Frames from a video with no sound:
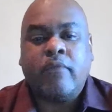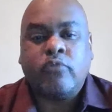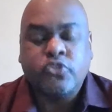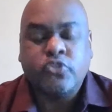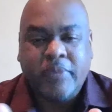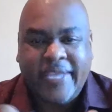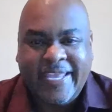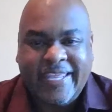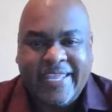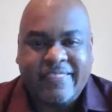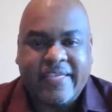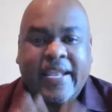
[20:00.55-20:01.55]
will do
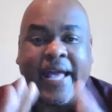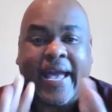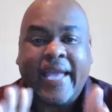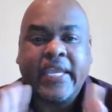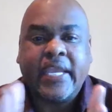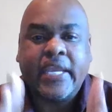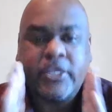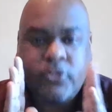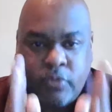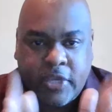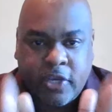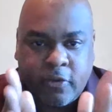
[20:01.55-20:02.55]
anything I can
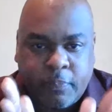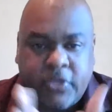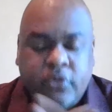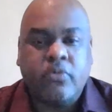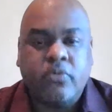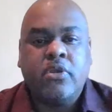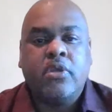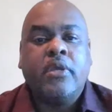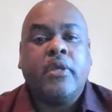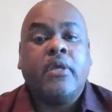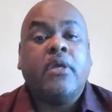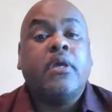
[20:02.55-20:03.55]
to help you.
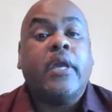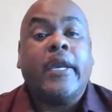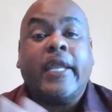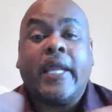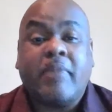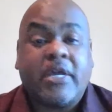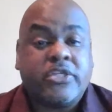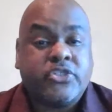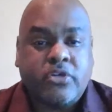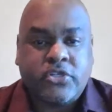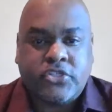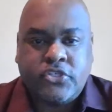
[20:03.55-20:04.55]
And I'm not
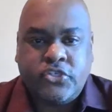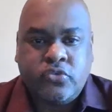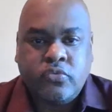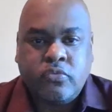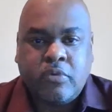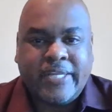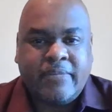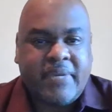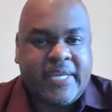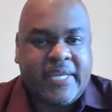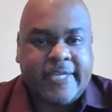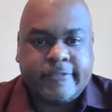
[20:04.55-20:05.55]
charging you one
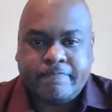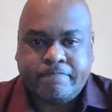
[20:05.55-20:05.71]
penny.